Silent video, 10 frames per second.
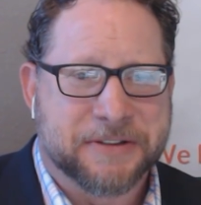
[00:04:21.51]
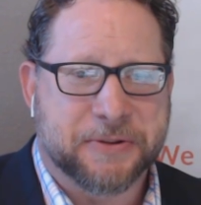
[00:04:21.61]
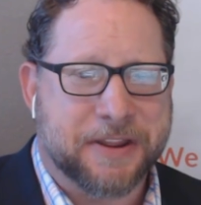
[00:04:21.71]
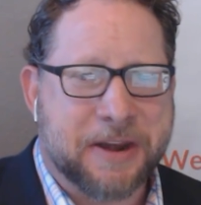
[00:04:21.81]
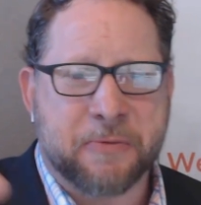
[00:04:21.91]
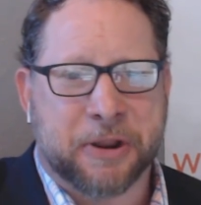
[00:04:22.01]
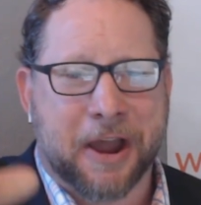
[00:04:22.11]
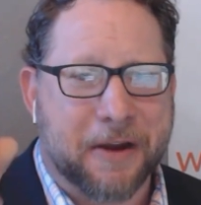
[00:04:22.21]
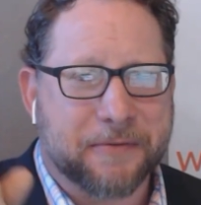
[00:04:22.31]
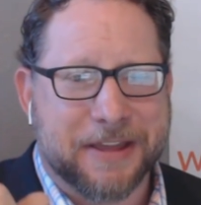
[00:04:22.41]
So they didn't
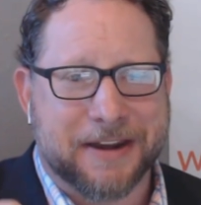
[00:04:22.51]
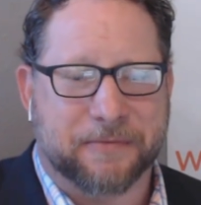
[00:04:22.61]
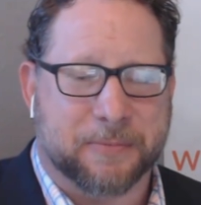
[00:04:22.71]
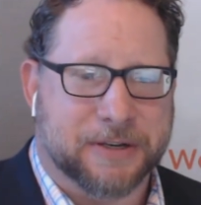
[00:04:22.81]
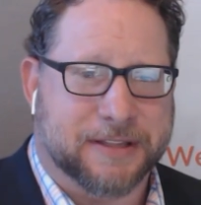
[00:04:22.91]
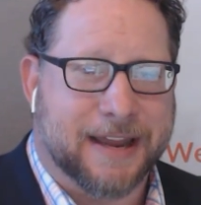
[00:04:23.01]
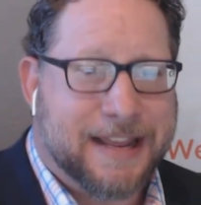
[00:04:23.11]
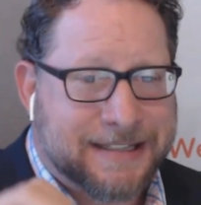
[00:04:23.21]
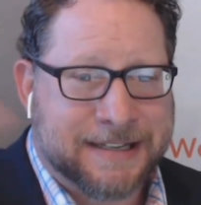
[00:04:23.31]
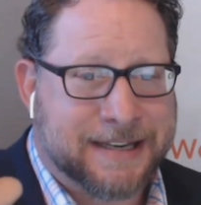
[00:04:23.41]
recover that information they had.
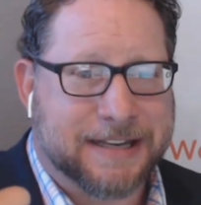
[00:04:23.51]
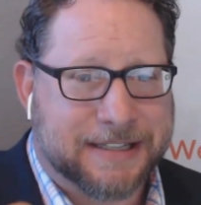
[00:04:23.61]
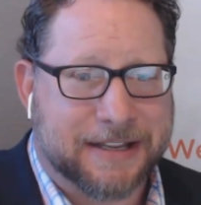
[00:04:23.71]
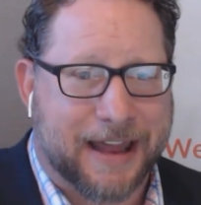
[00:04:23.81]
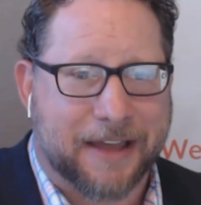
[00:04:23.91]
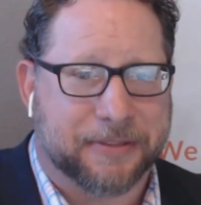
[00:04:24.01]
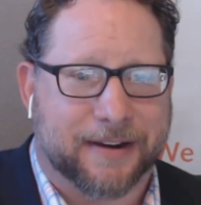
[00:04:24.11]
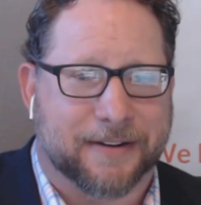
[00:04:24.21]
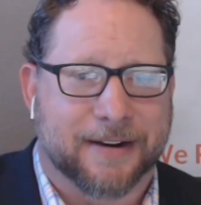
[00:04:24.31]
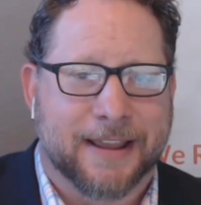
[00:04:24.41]
It's still out
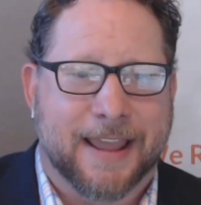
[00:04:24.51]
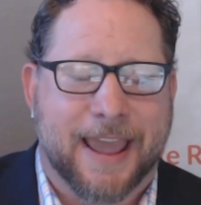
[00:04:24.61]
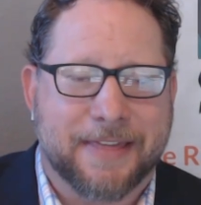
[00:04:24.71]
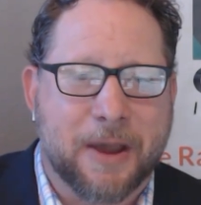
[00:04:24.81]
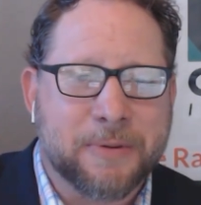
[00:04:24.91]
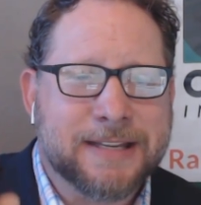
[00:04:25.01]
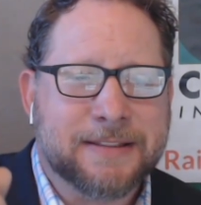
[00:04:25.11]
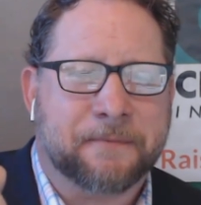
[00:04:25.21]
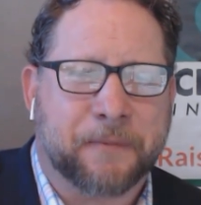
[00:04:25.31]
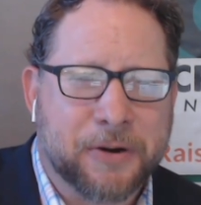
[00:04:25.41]
there. And that wasn't
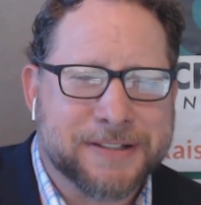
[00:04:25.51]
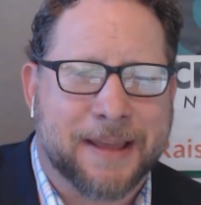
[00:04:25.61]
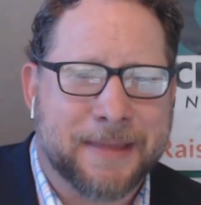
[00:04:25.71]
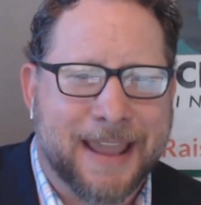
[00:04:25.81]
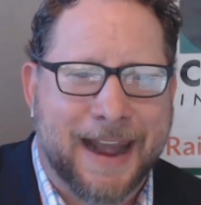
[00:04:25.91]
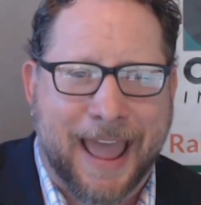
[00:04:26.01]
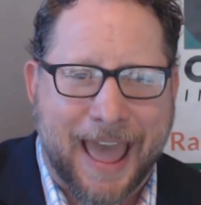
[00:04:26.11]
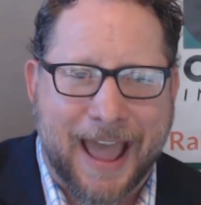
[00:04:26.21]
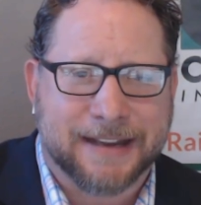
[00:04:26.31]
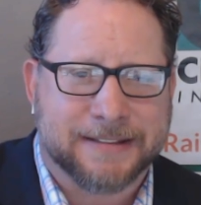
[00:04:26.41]
the first time they got
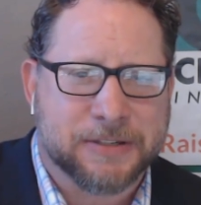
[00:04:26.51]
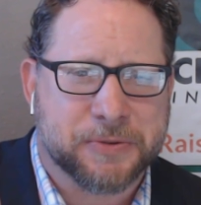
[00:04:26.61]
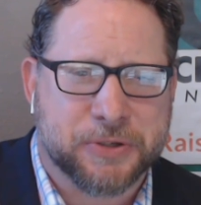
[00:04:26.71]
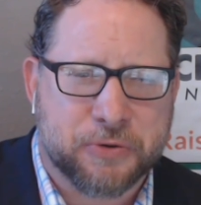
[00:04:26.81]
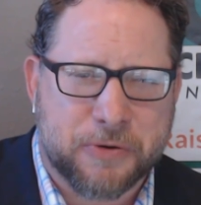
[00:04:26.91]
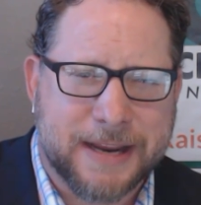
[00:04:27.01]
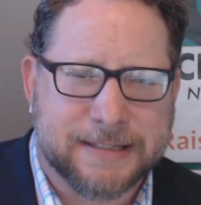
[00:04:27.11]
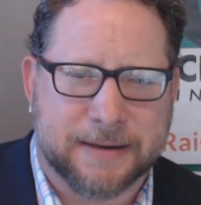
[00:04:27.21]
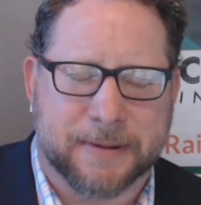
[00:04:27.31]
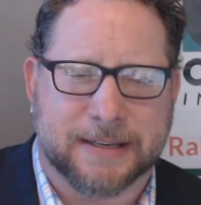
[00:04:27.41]
hacked. That's what's
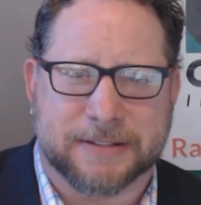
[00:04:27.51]
crazy to me.